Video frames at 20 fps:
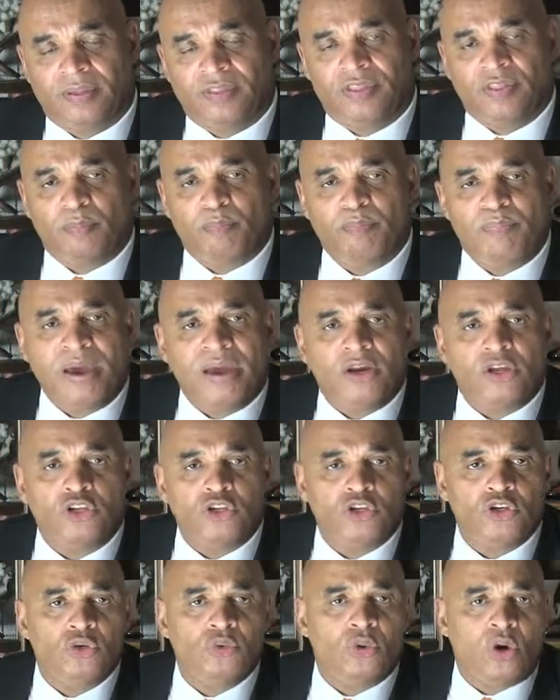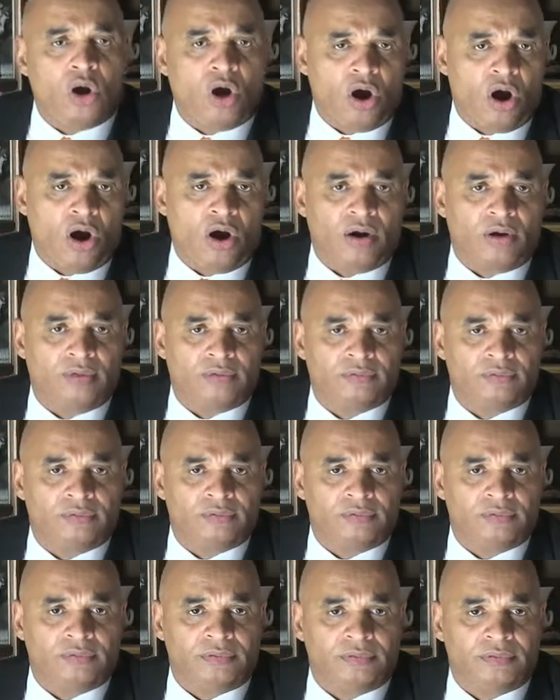The better you are,
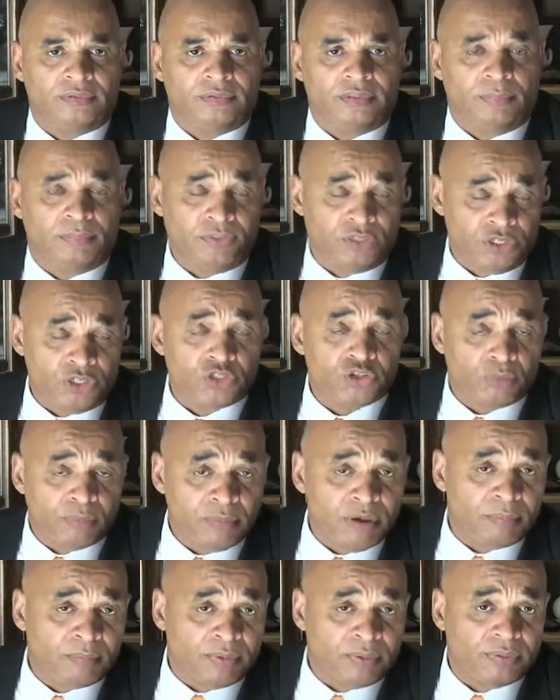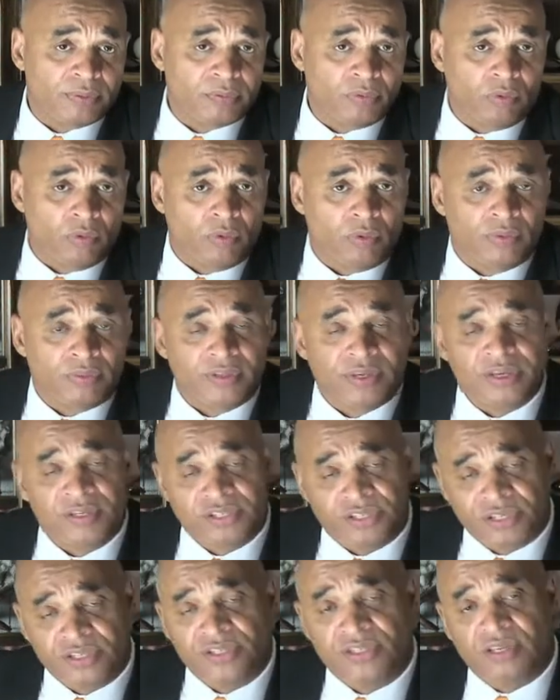the potential member or the
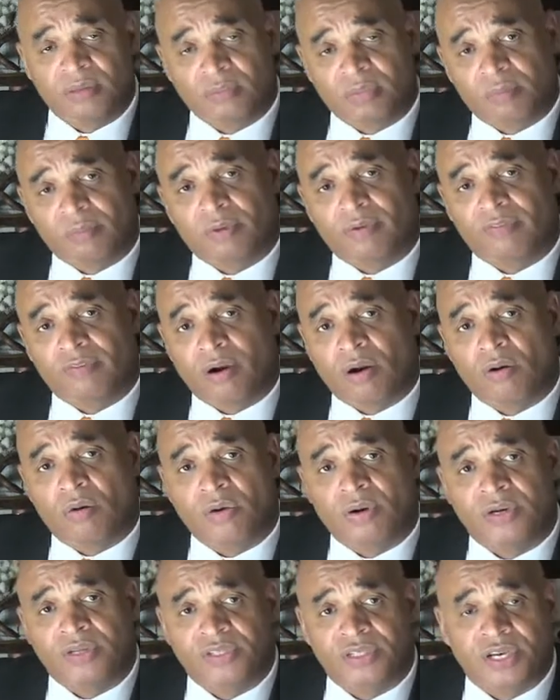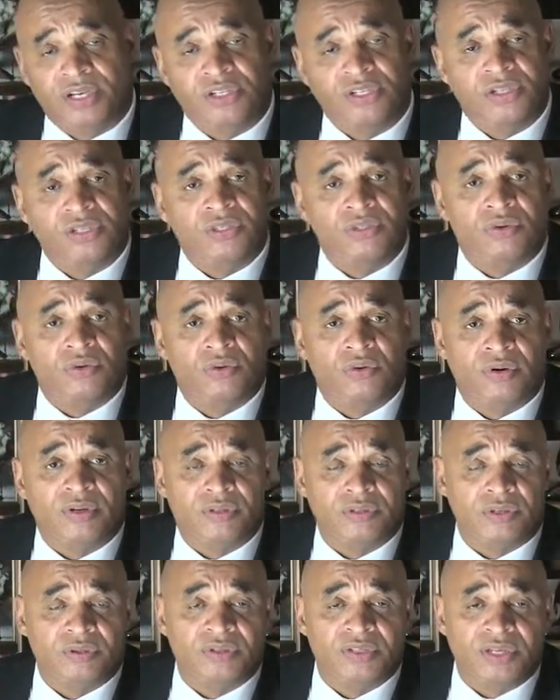existing member of our organizations or
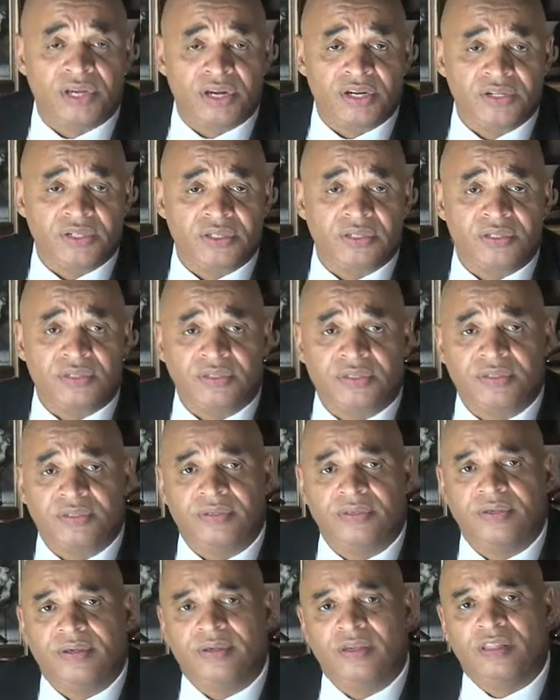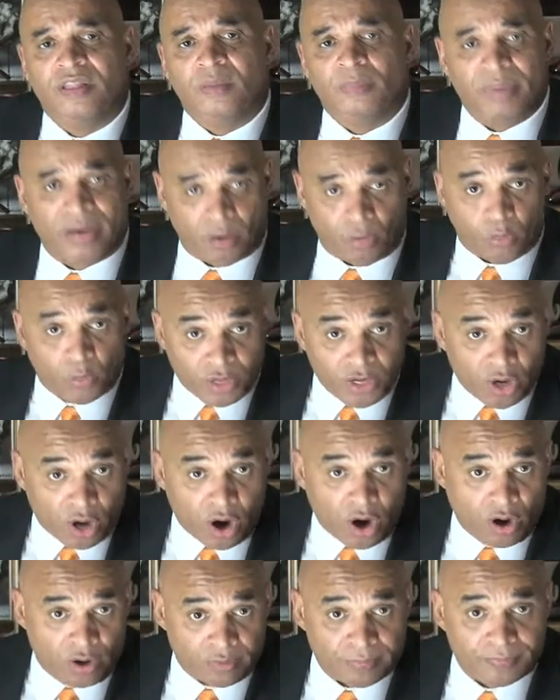associations, the better we
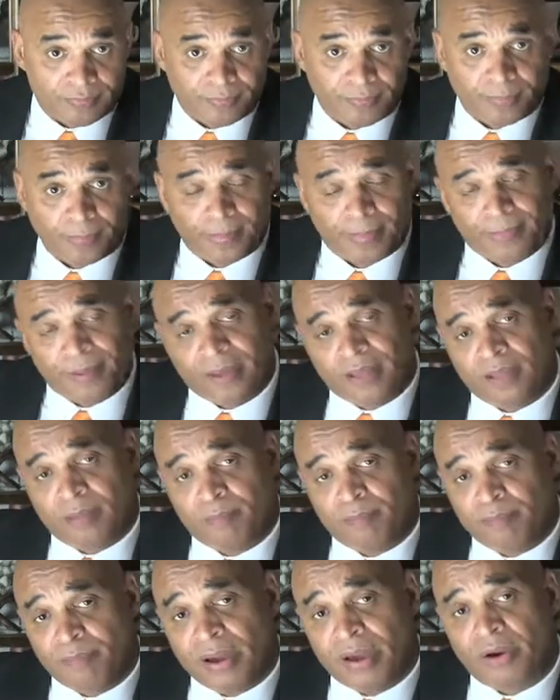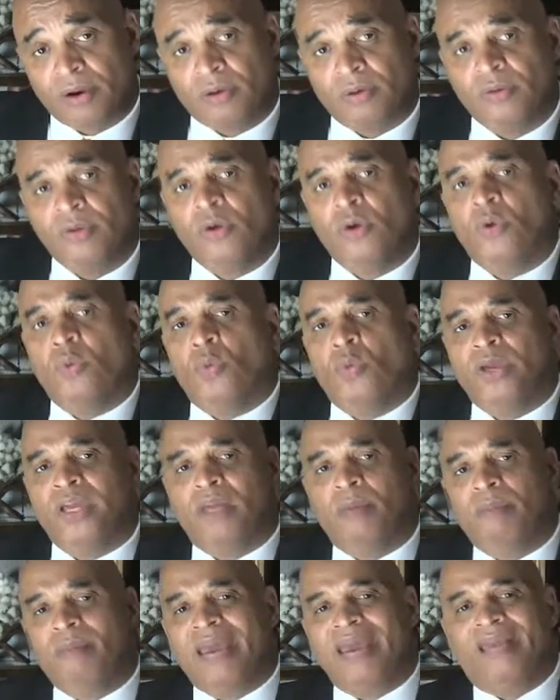are, and the better we
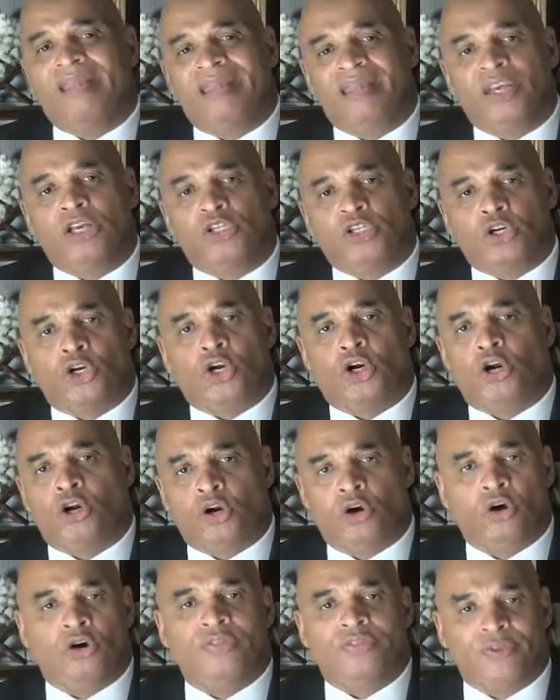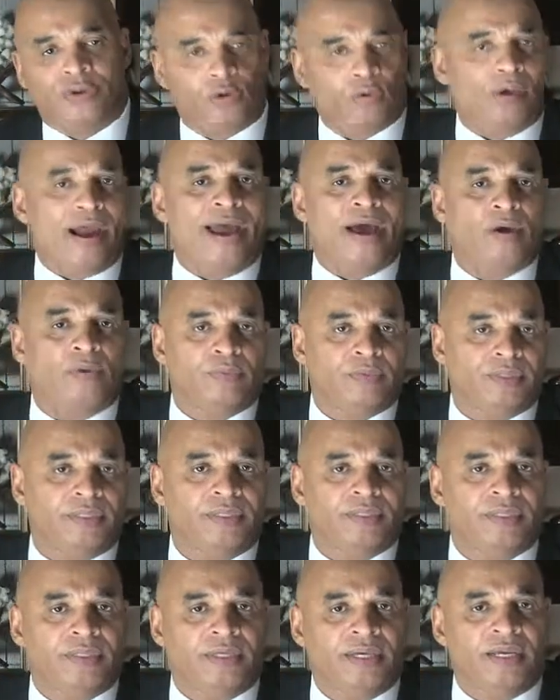can make things occur on the ground,
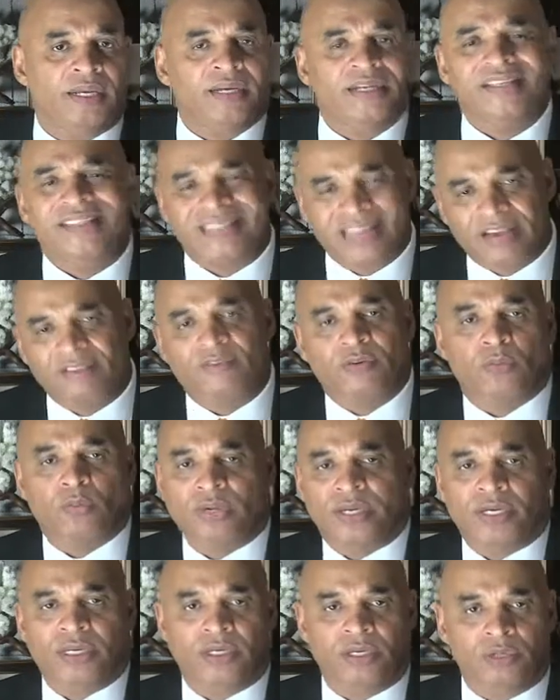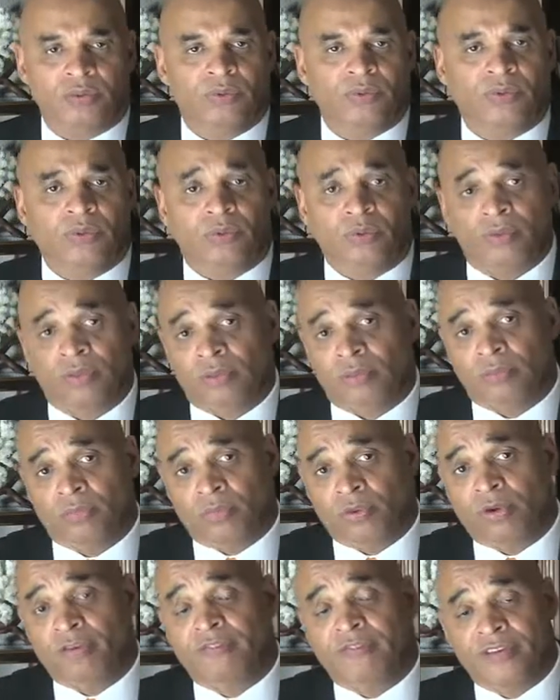and the safer we can do it, or
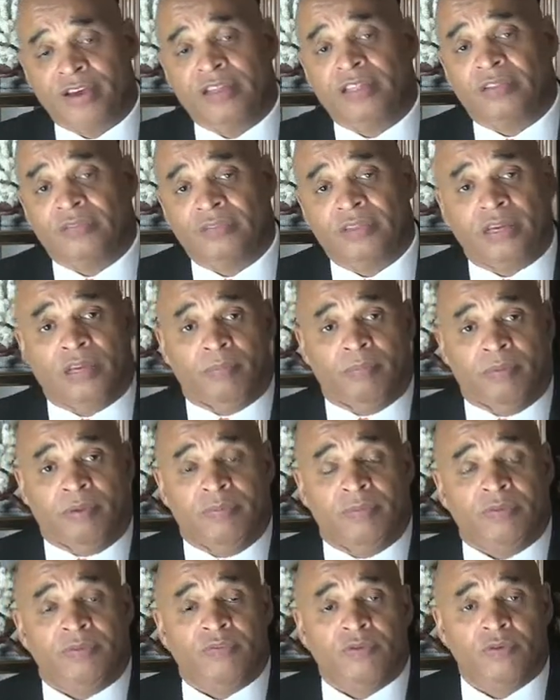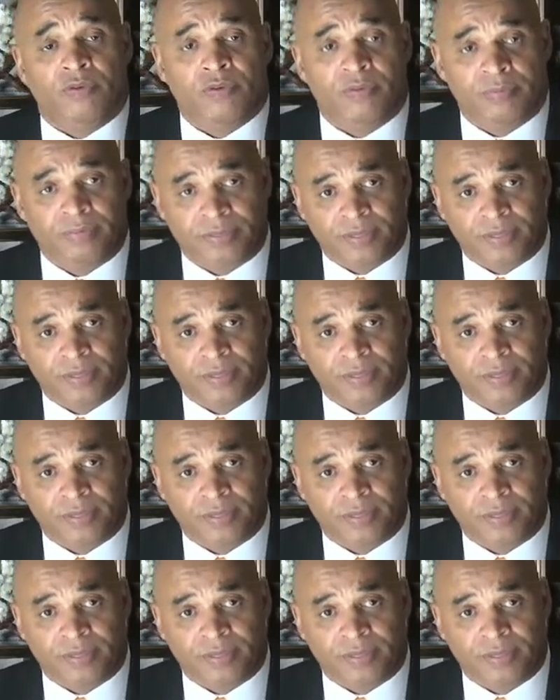the more effective they can be performed.